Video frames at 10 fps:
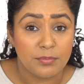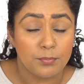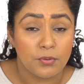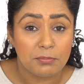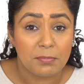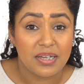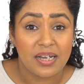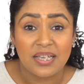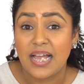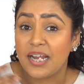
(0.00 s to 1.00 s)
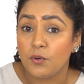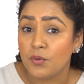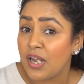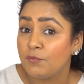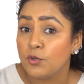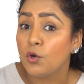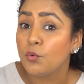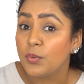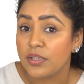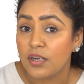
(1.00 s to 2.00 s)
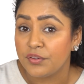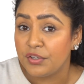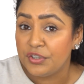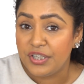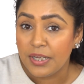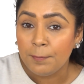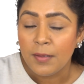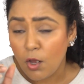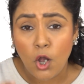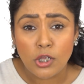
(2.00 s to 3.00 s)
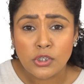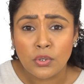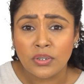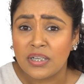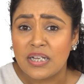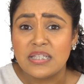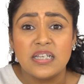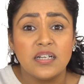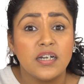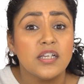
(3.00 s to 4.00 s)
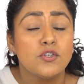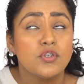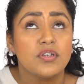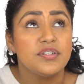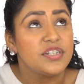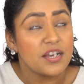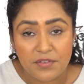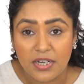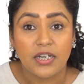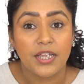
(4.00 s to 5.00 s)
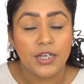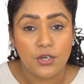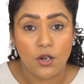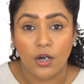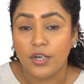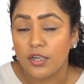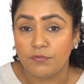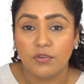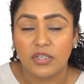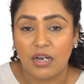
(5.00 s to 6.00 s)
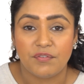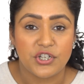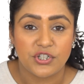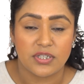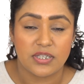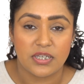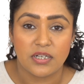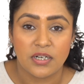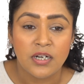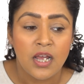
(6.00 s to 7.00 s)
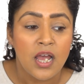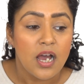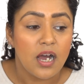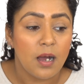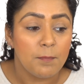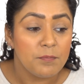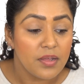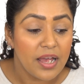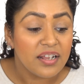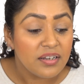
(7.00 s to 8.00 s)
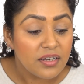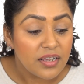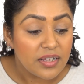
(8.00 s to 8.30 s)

with both my eyes. I don't have to go with another dip. Also, the concealer is definitely not a full coverage concealer. And